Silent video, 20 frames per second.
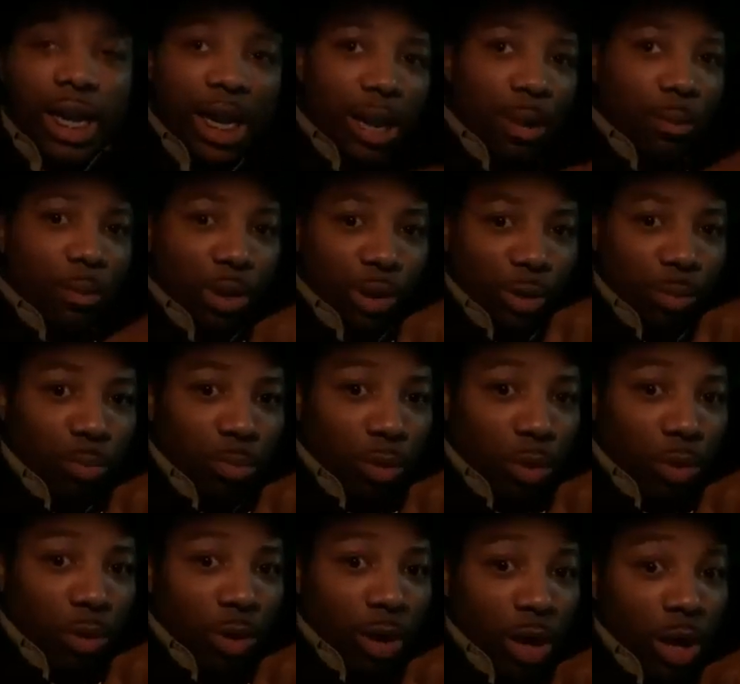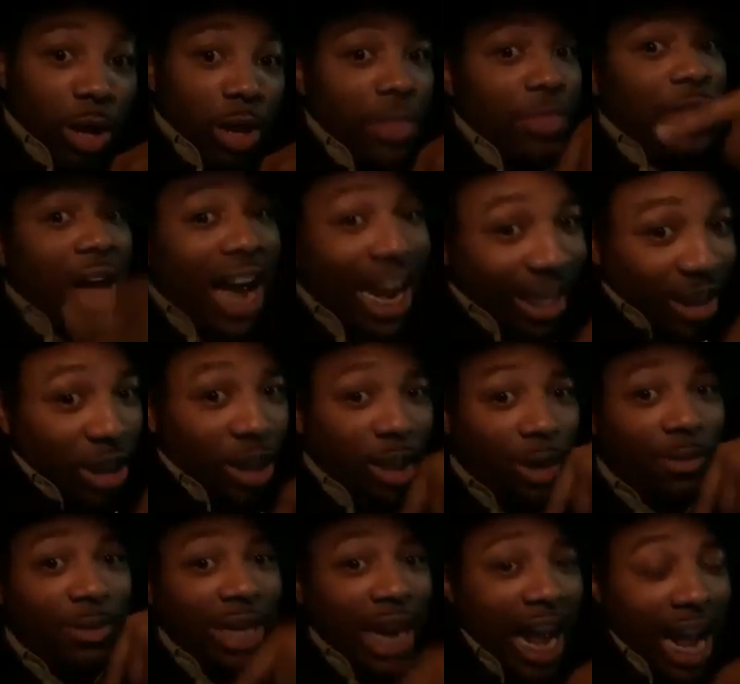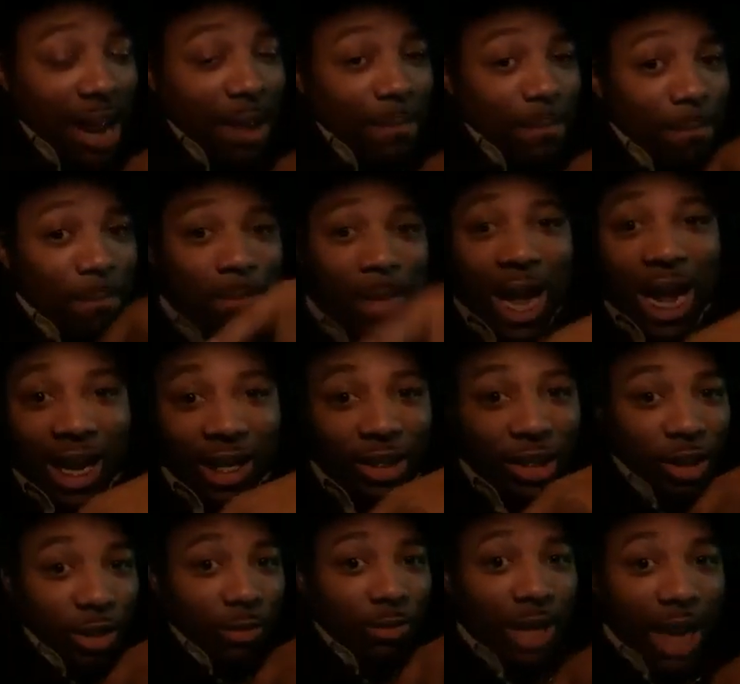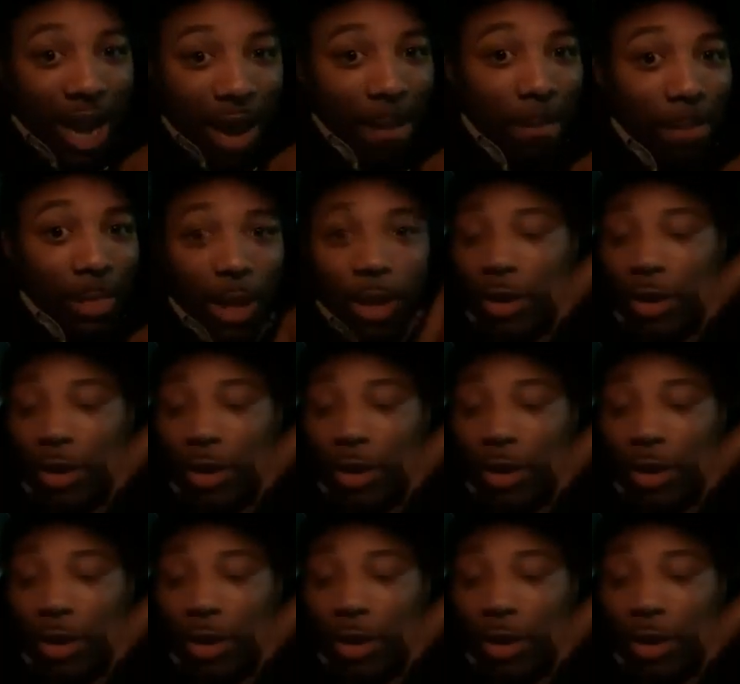It was more, thy shall not, thy shall not,